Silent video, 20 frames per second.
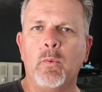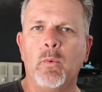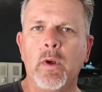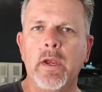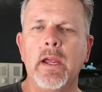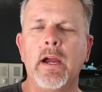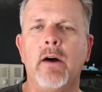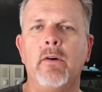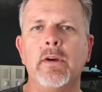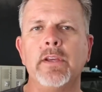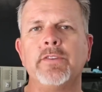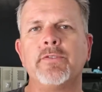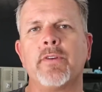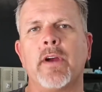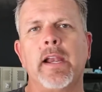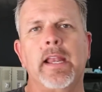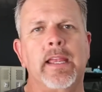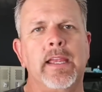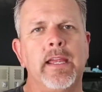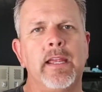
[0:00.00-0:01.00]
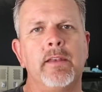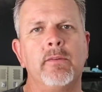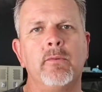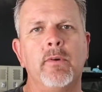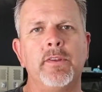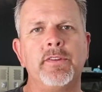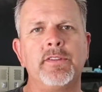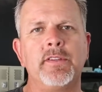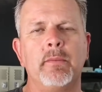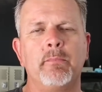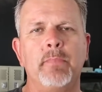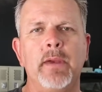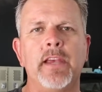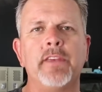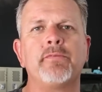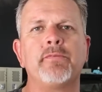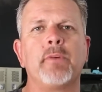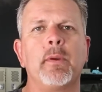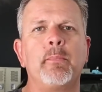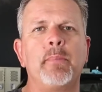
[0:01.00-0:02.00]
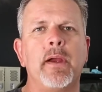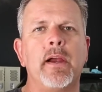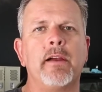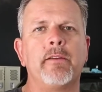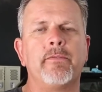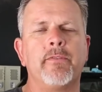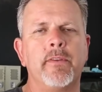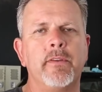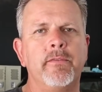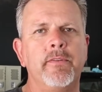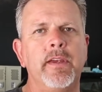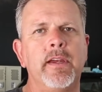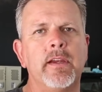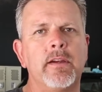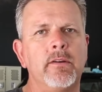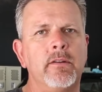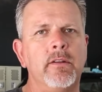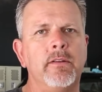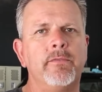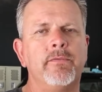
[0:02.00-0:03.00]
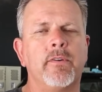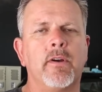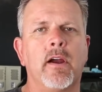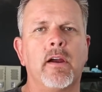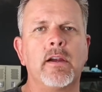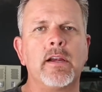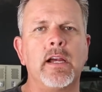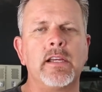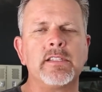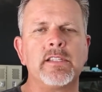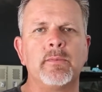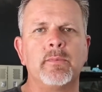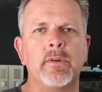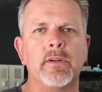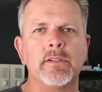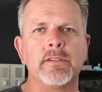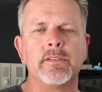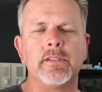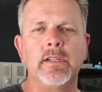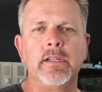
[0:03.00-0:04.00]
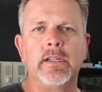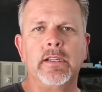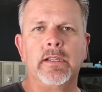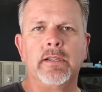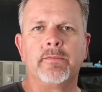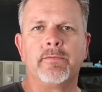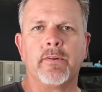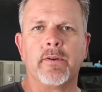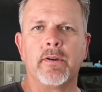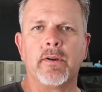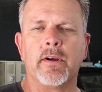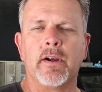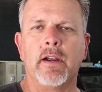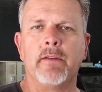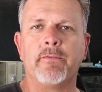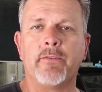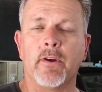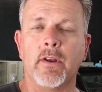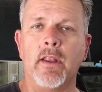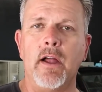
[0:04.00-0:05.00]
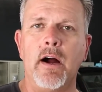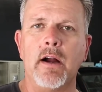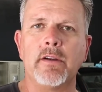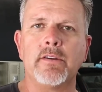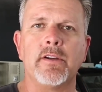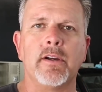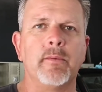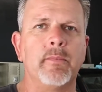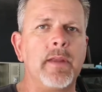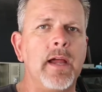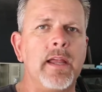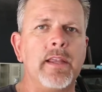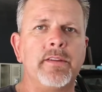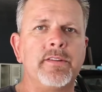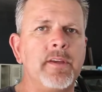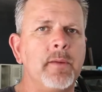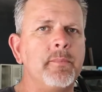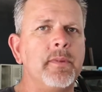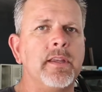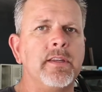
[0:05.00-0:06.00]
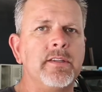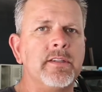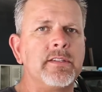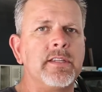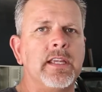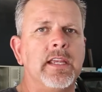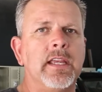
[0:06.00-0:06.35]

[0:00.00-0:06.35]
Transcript: We always try to get what's the best repair for the vehicle and for our customers for long term, not something just to get